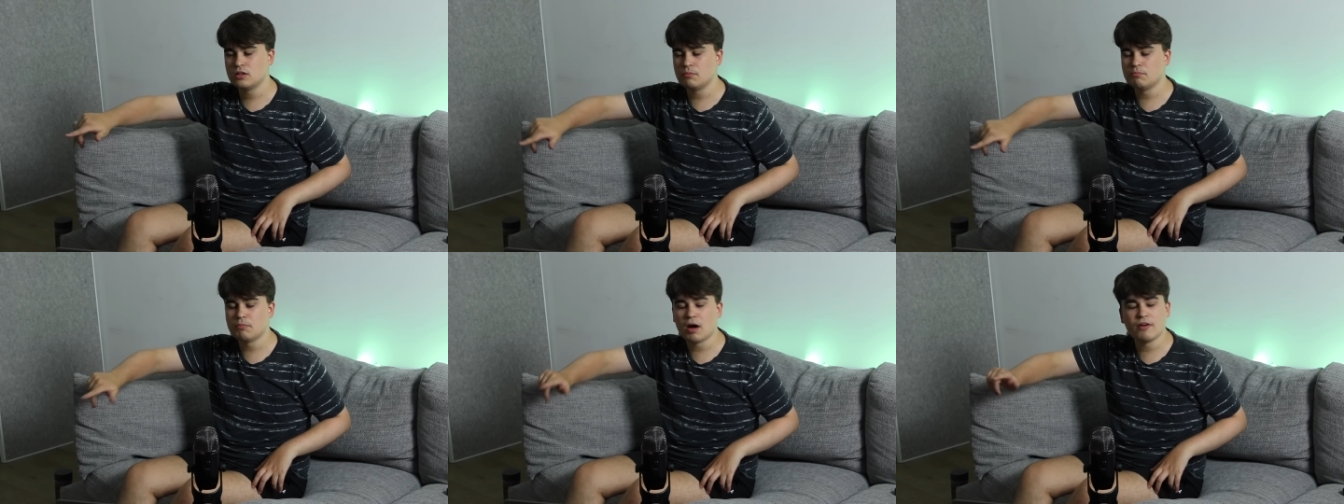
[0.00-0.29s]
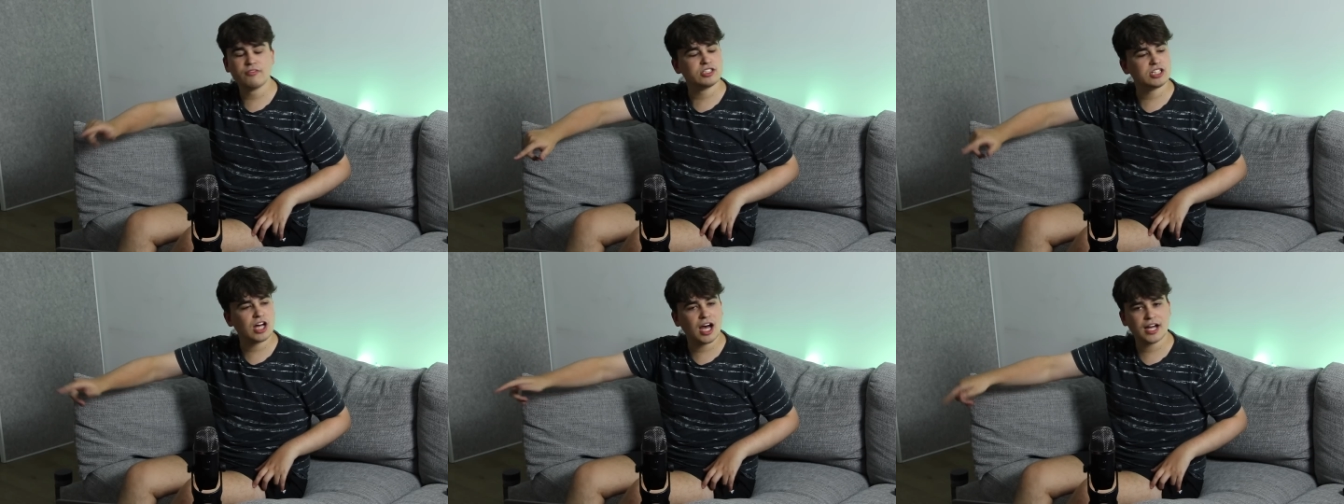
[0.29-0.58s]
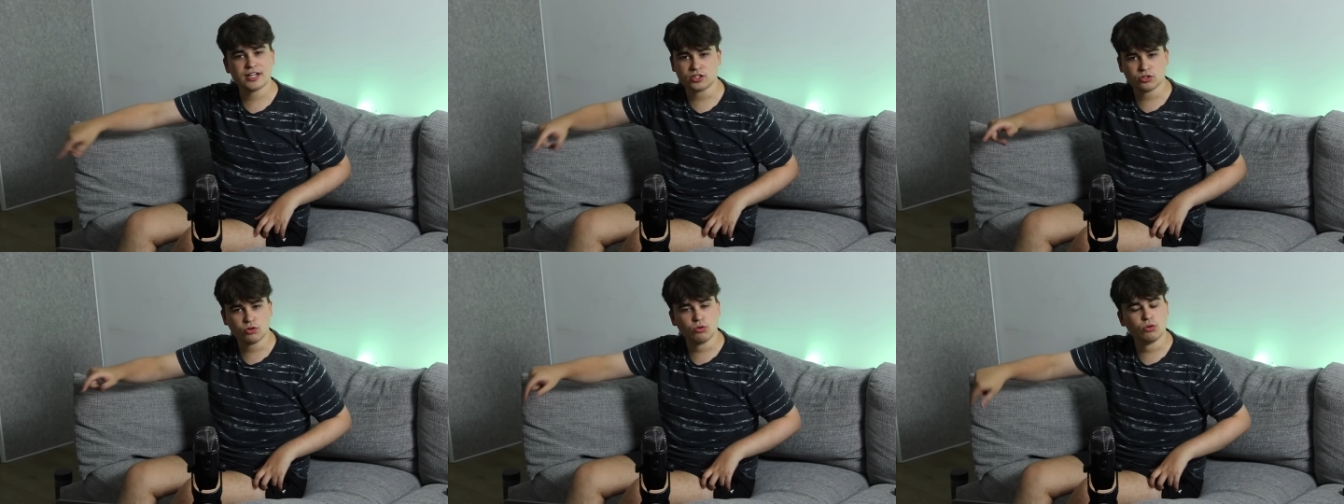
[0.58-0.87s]
mother
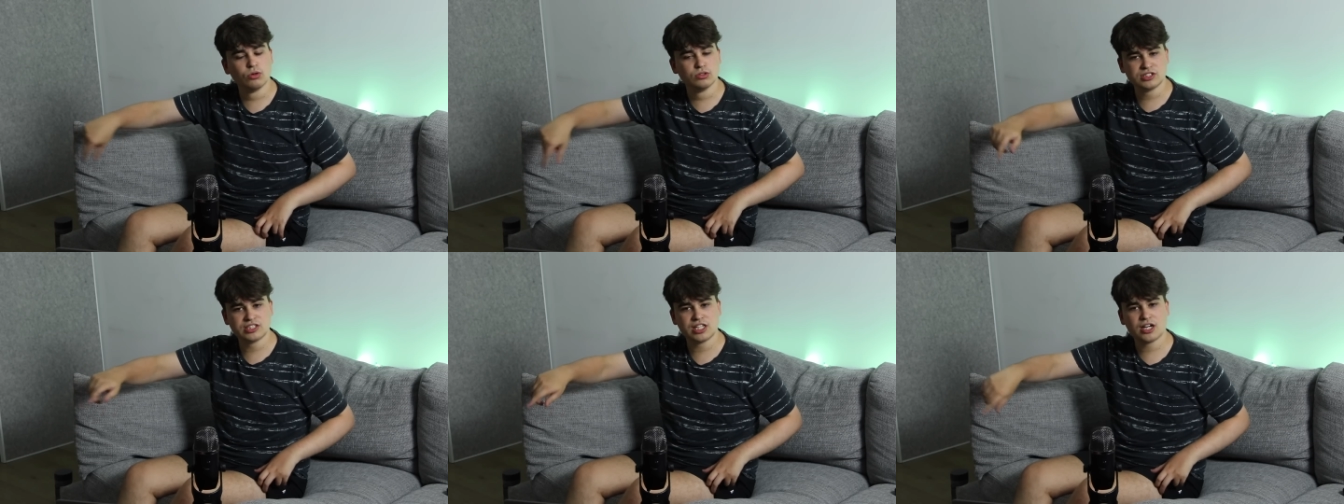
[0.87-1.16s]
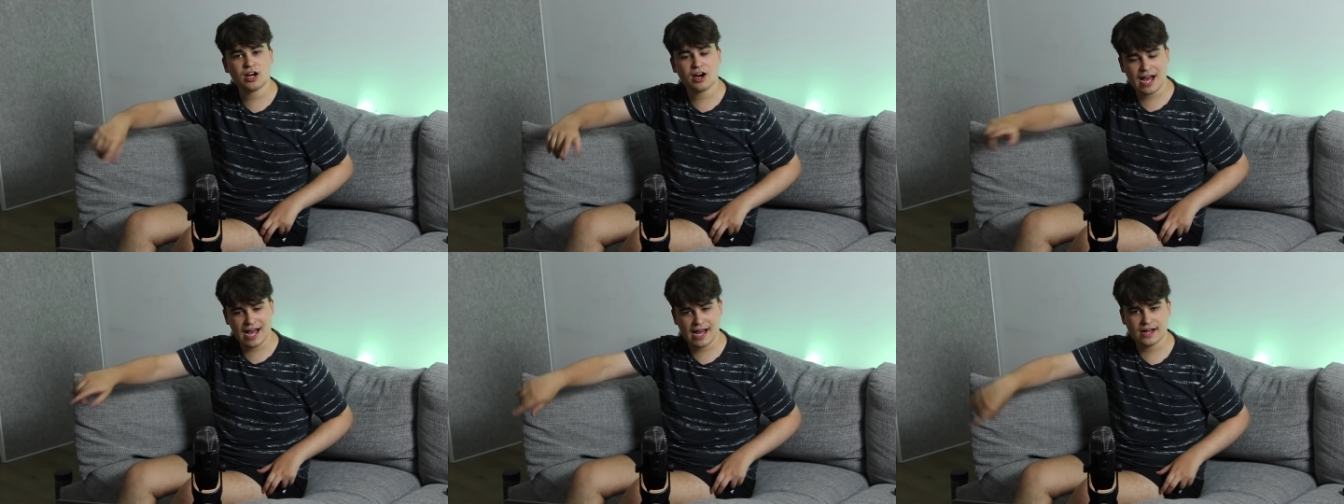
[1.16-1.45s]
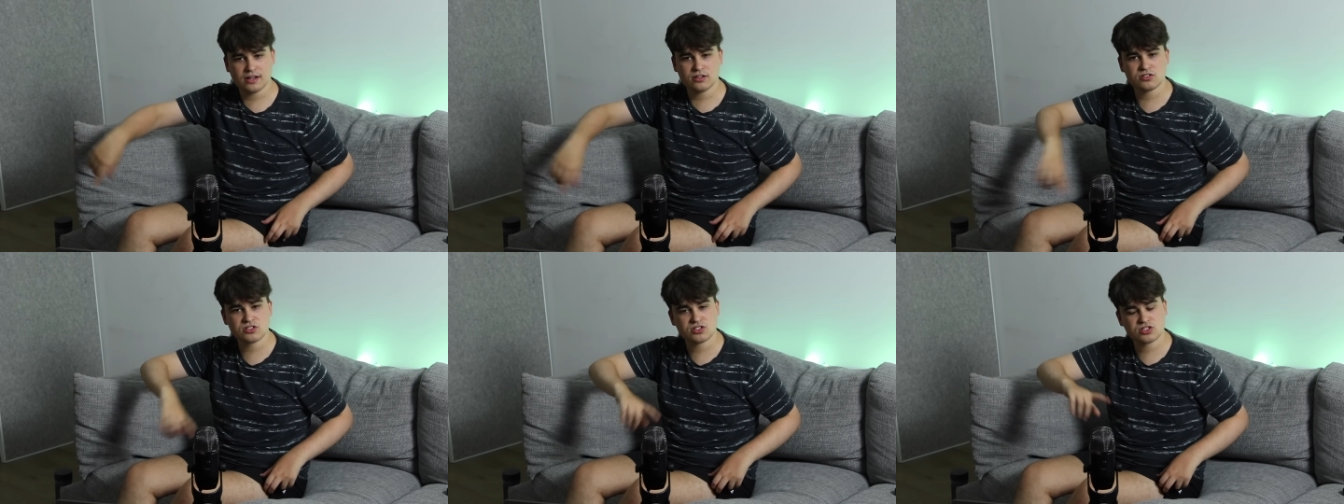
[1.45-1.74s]
died and haunted our
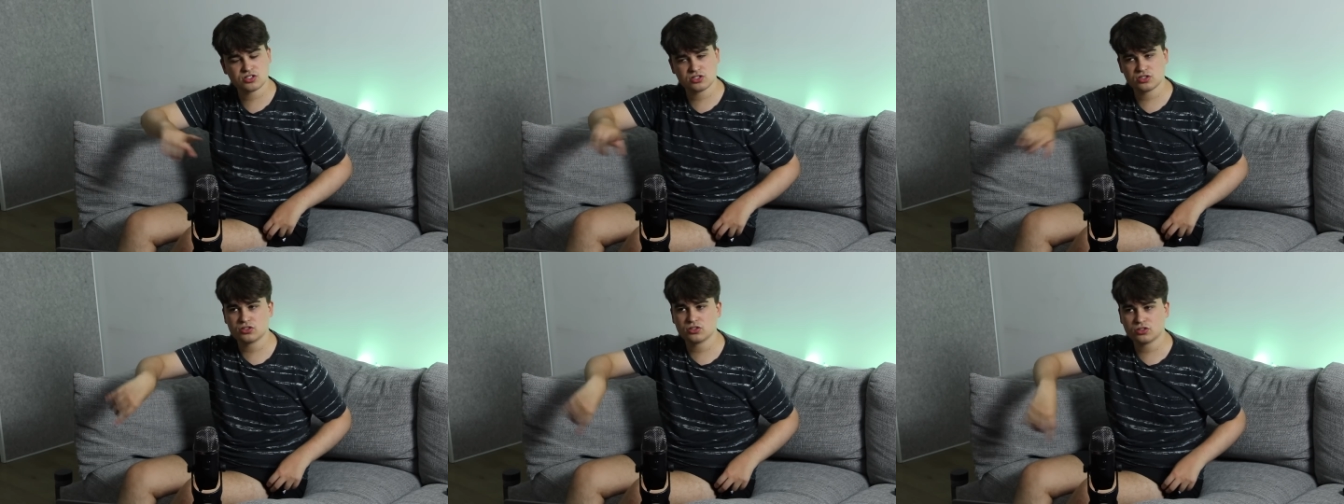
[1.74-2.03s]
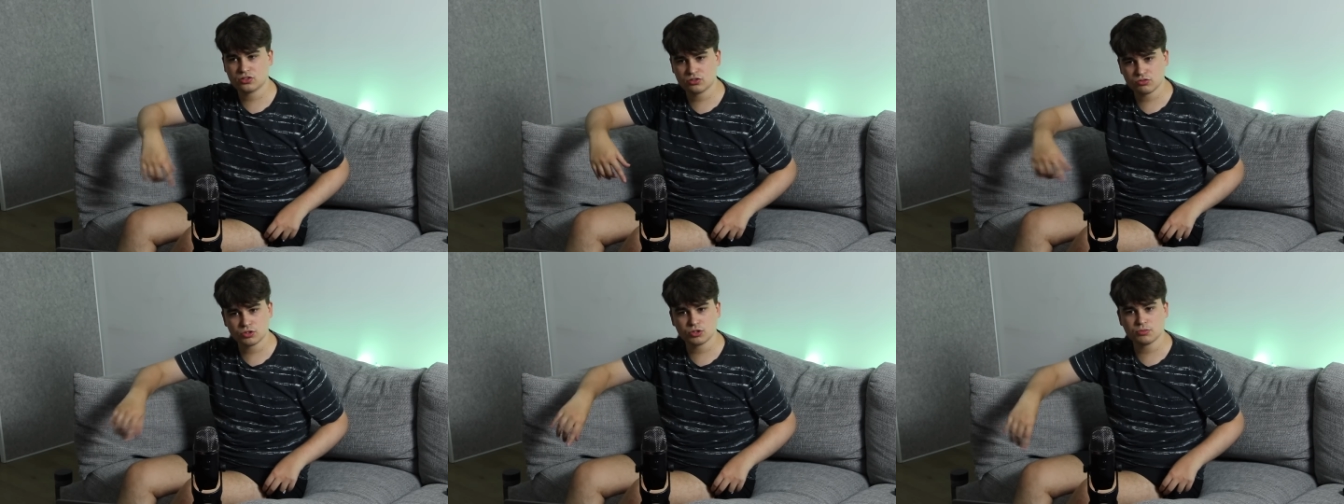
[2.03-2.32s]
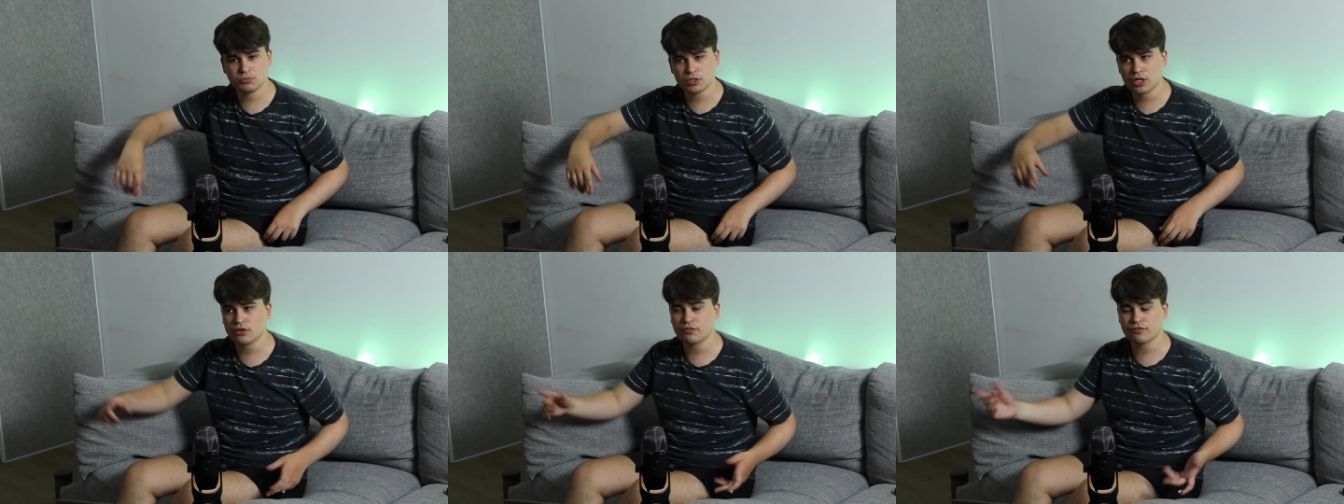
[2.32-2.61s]
house
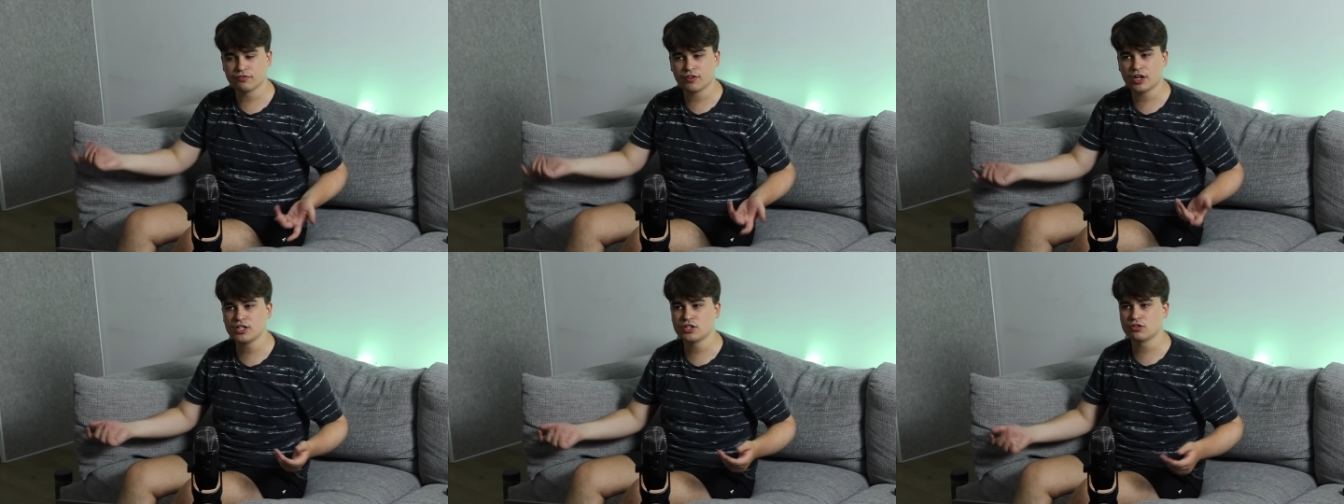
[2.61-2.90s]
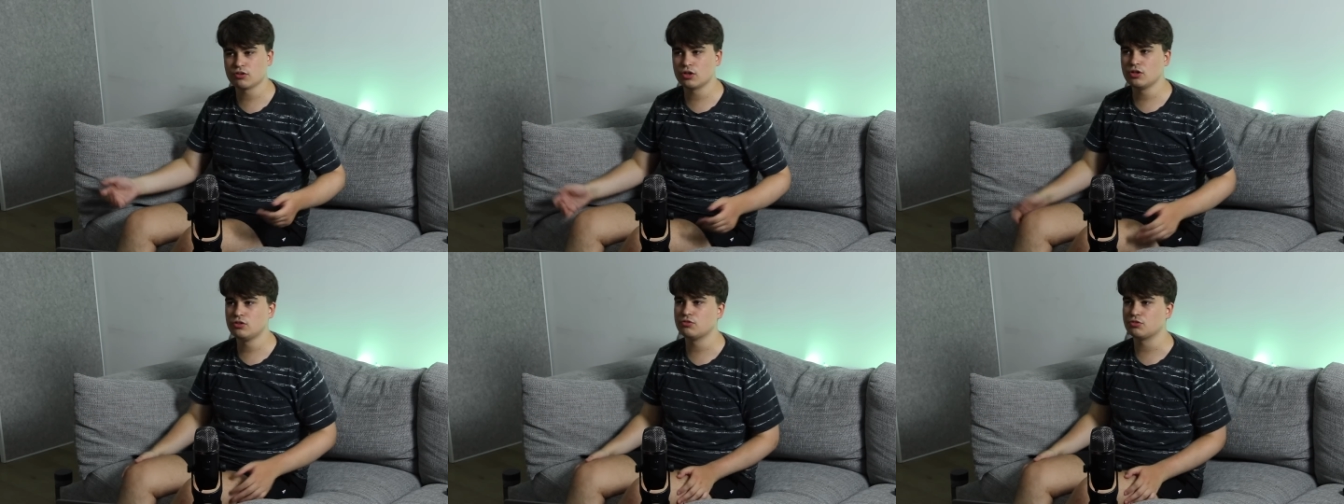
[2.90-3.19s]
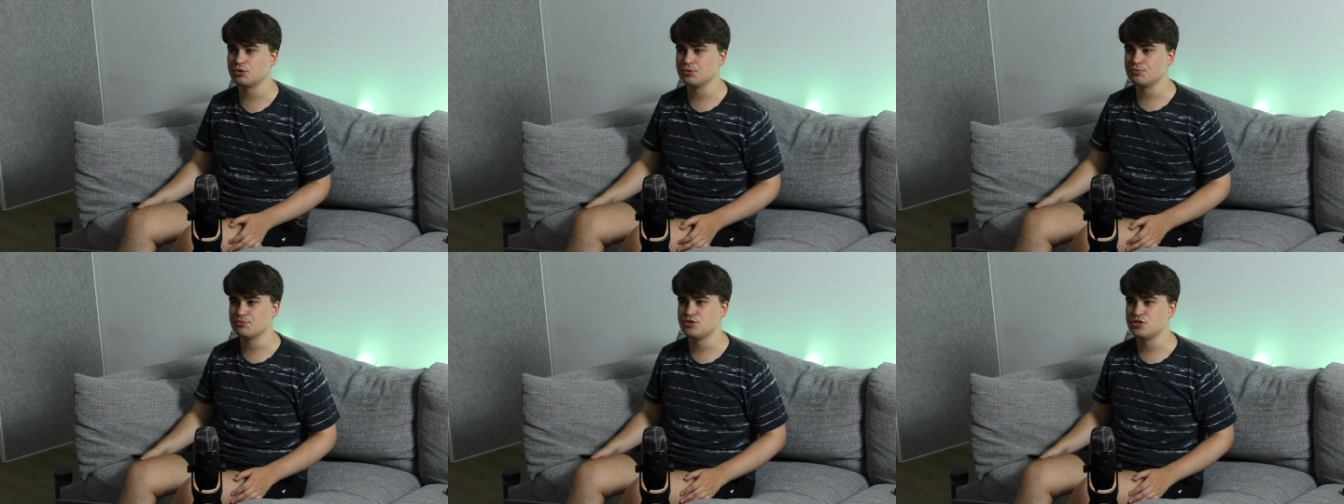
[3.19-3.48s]
group. You know, find your own
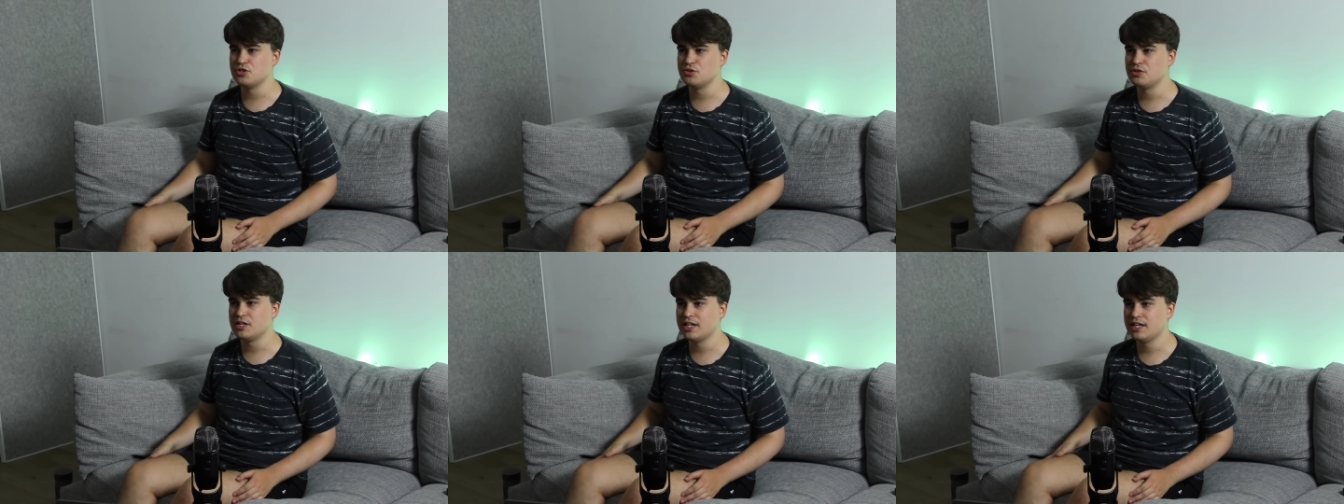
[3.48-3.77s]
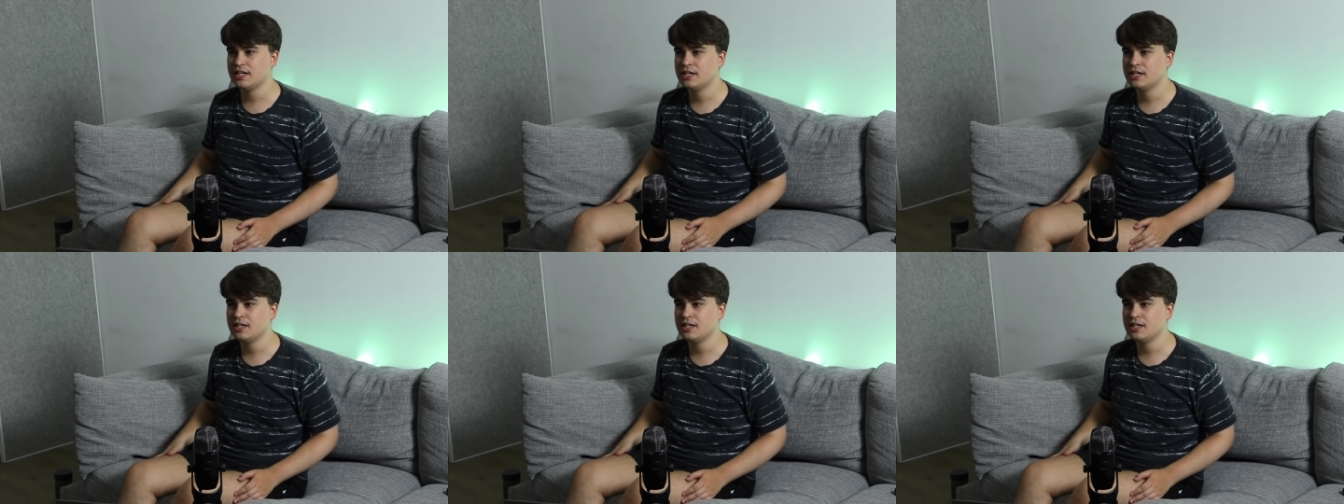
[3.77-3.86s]
group, Judy.